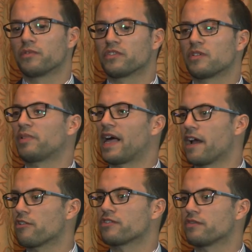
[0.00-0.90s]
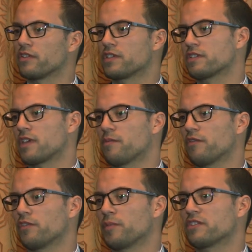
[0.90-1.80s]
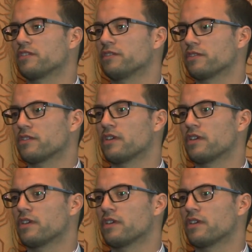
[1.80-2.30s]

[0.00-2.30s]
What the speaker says: suppliers of this type of information